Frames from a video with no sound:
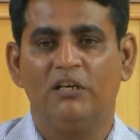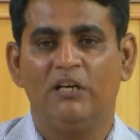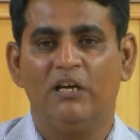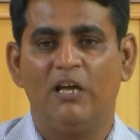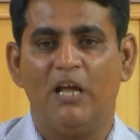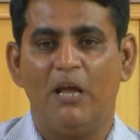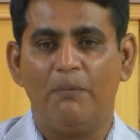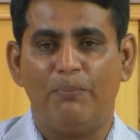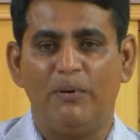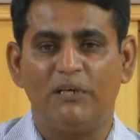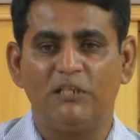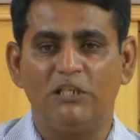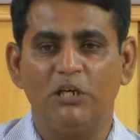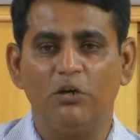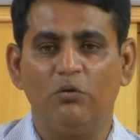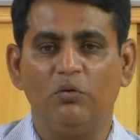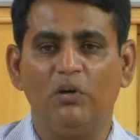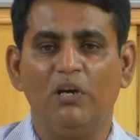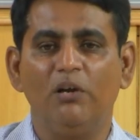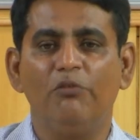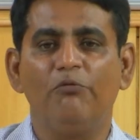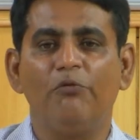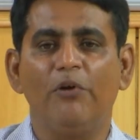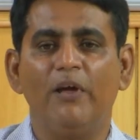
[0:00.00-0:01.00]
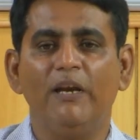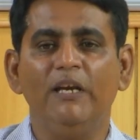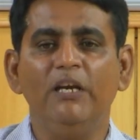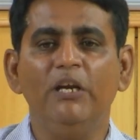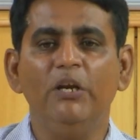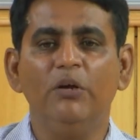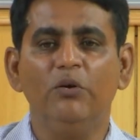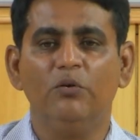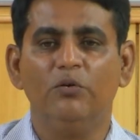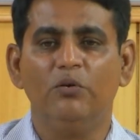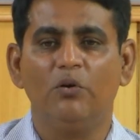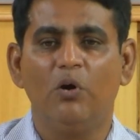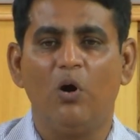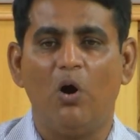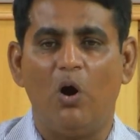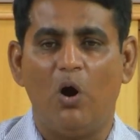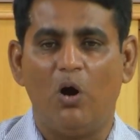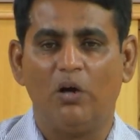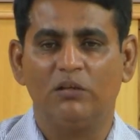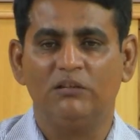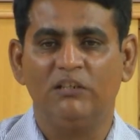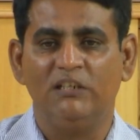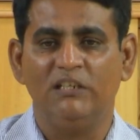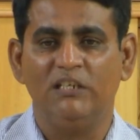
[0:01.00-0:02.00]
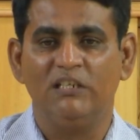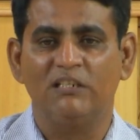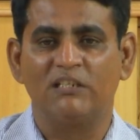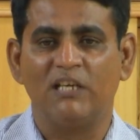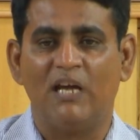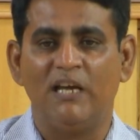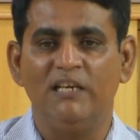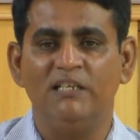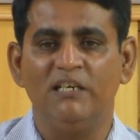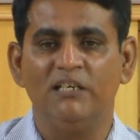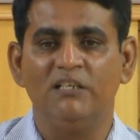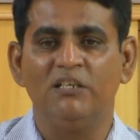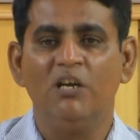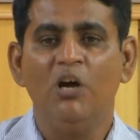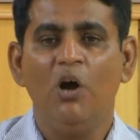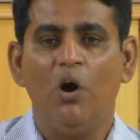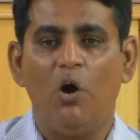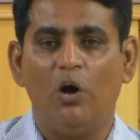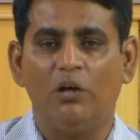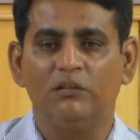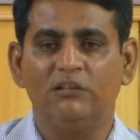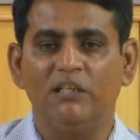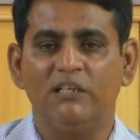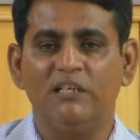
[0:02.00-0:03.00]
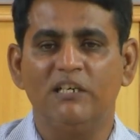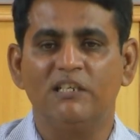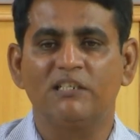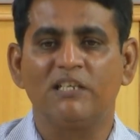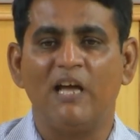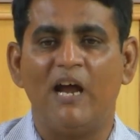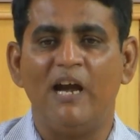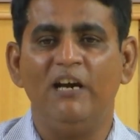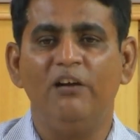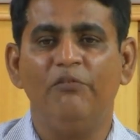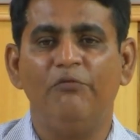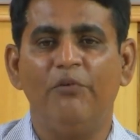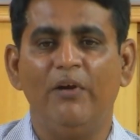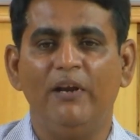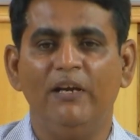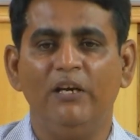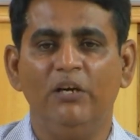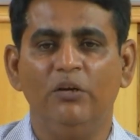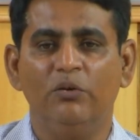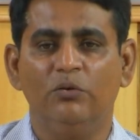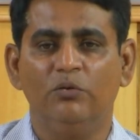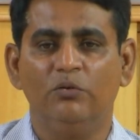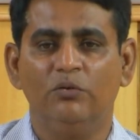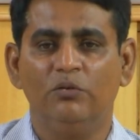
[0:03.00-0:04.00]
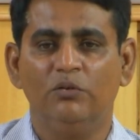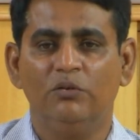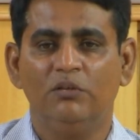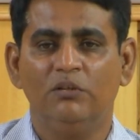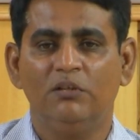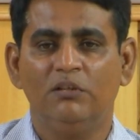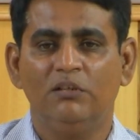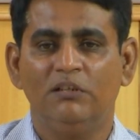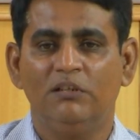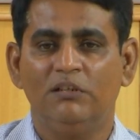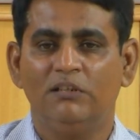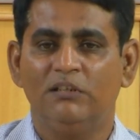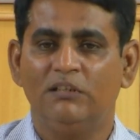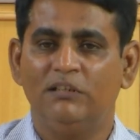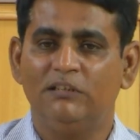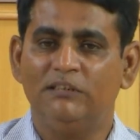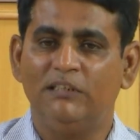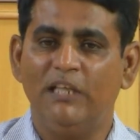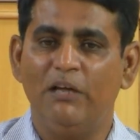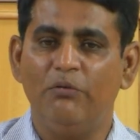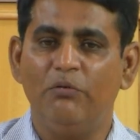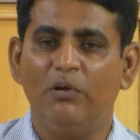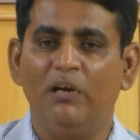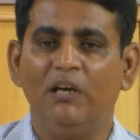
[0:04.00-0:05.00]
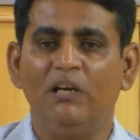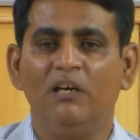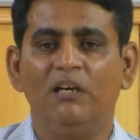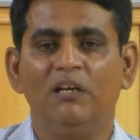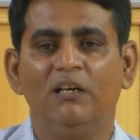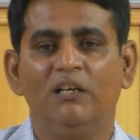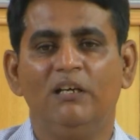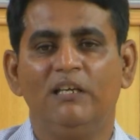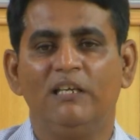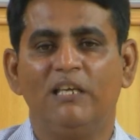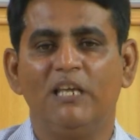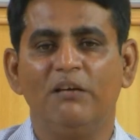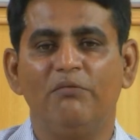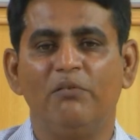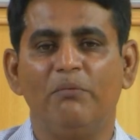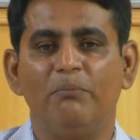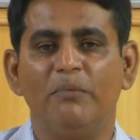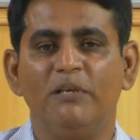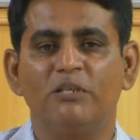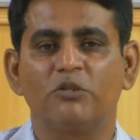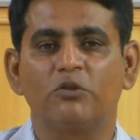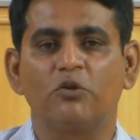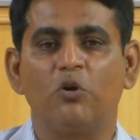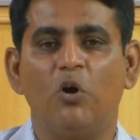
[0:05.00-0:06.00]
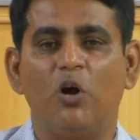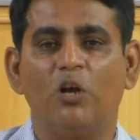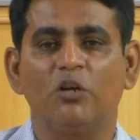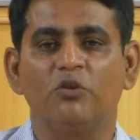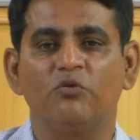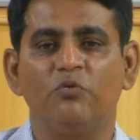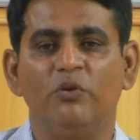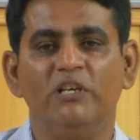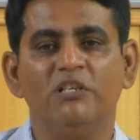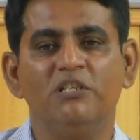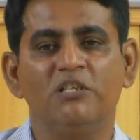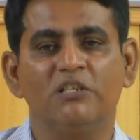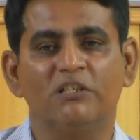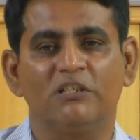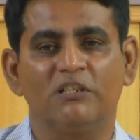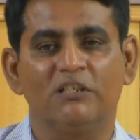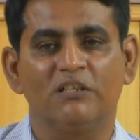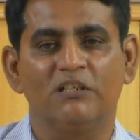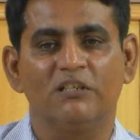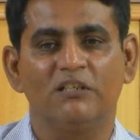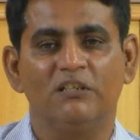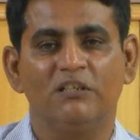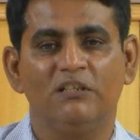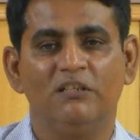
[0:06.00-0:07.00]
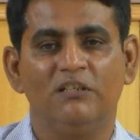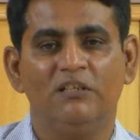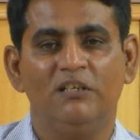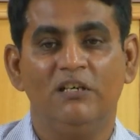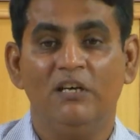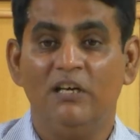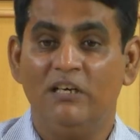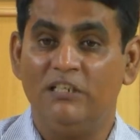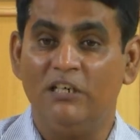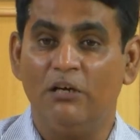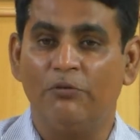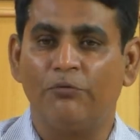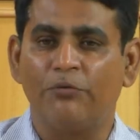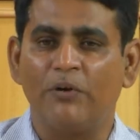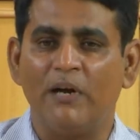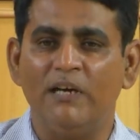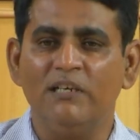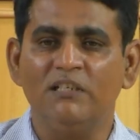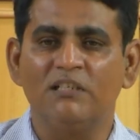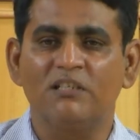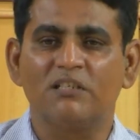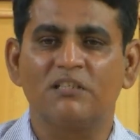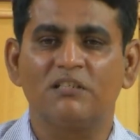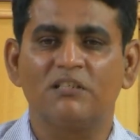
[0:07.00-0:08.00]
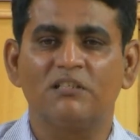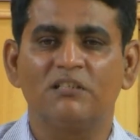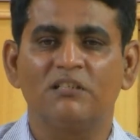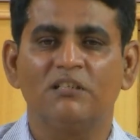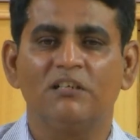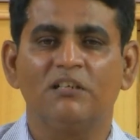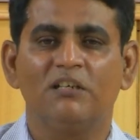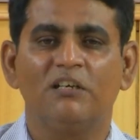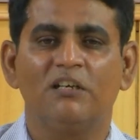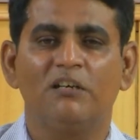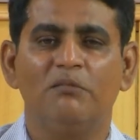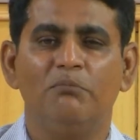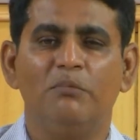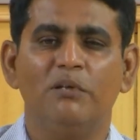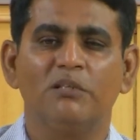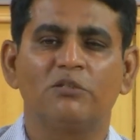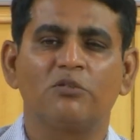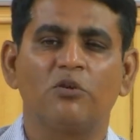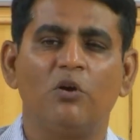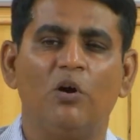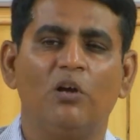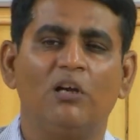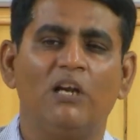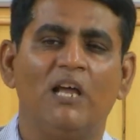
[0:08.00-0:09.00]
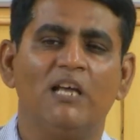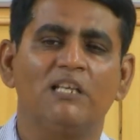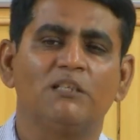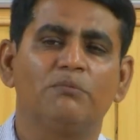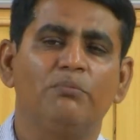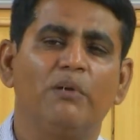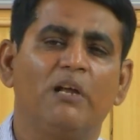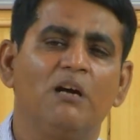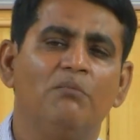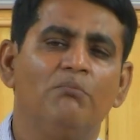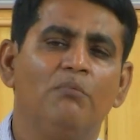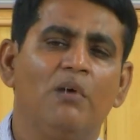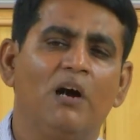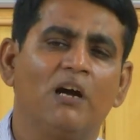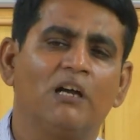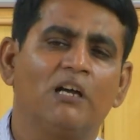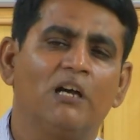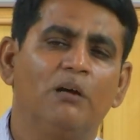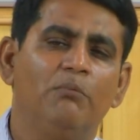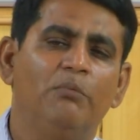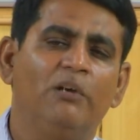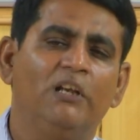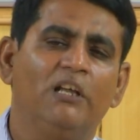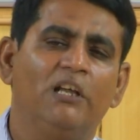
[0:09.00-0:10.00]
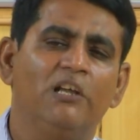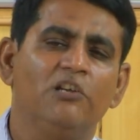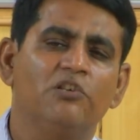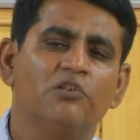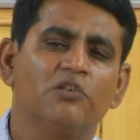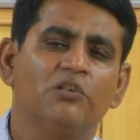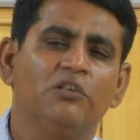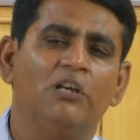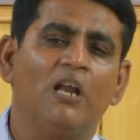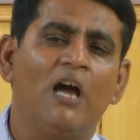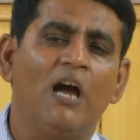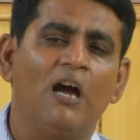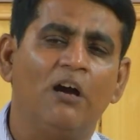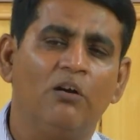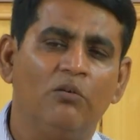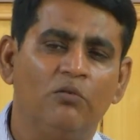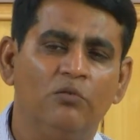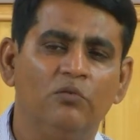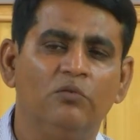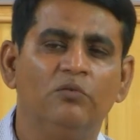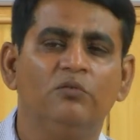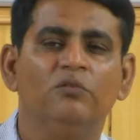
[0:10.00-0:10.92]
a particular venue or the decided or the desired venue, they will give a missed call to each other. Dear friends, missed call has become a communication now.